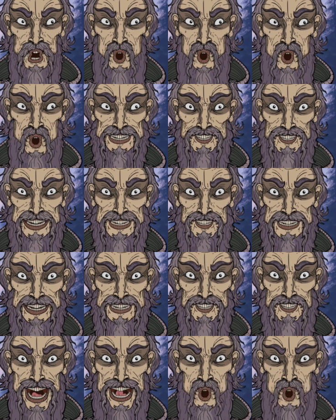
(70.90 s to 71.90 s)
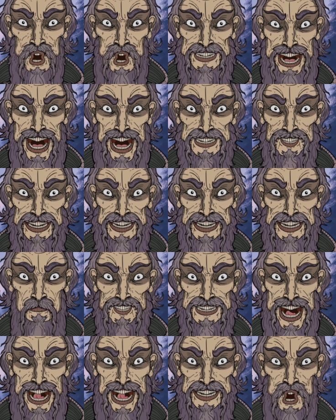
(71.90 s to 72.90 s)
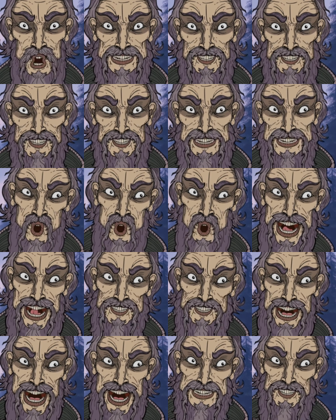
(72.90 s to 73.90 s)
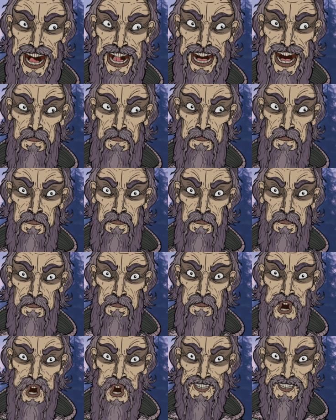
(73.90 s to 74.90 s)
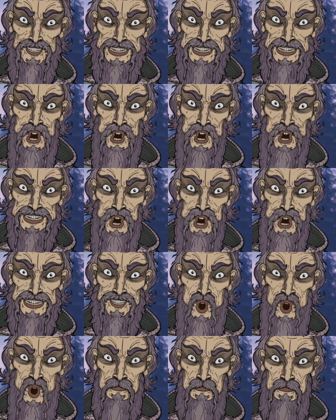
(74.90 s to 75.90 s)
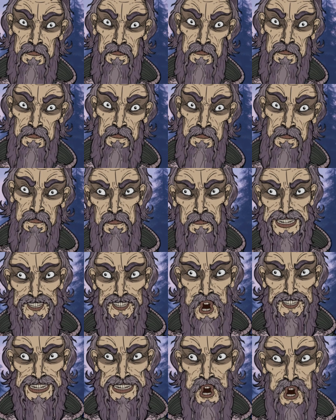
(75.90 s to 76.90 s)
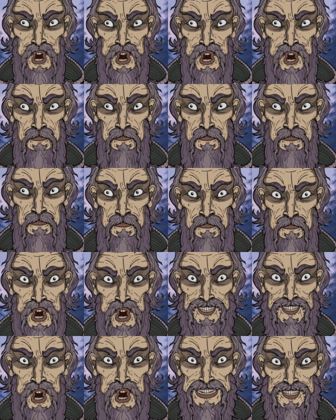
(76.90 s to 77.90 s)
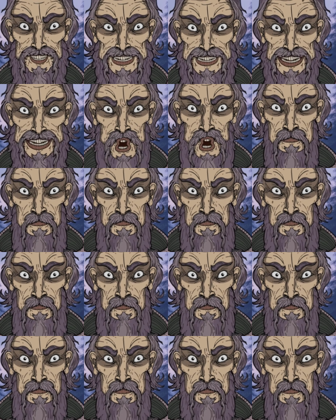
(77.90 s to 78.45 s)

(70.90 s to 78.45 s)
how they came to embody our own internal battles with the supernatural, with desire, and with fear.